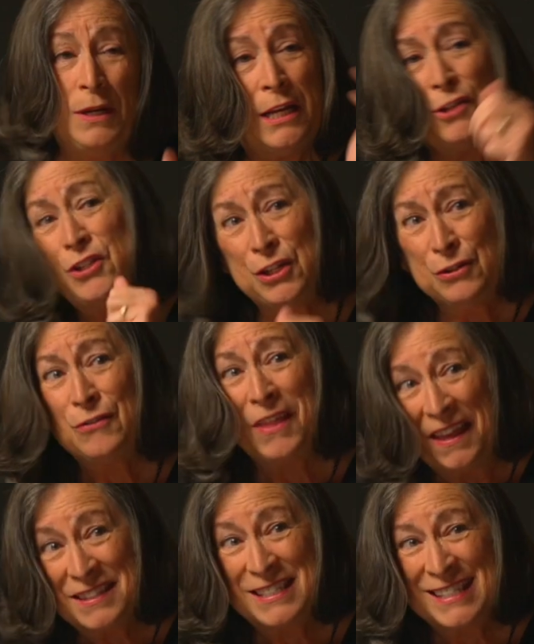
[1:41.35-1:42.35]
need to do
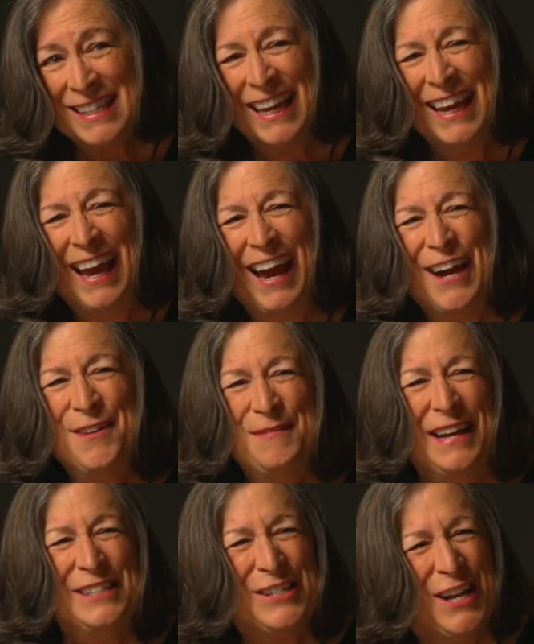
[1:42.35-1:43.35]
this.
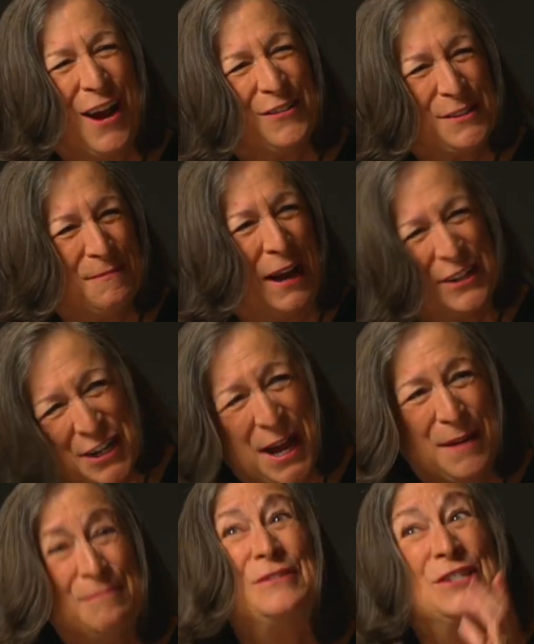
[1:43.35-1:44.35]
And so now it's my
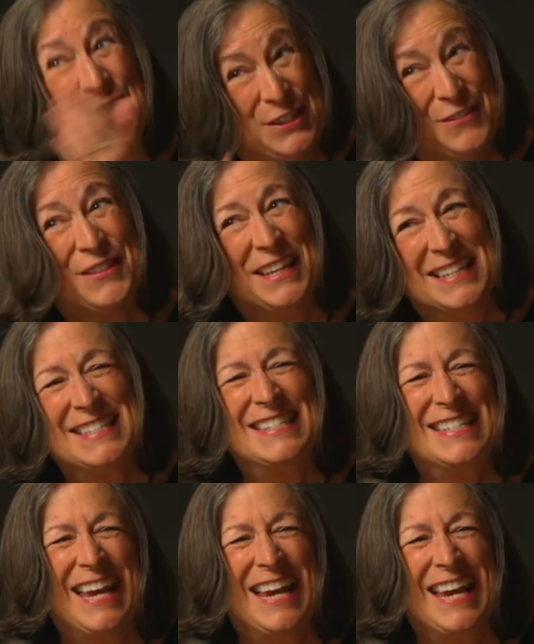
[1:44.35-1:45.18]
job to do this.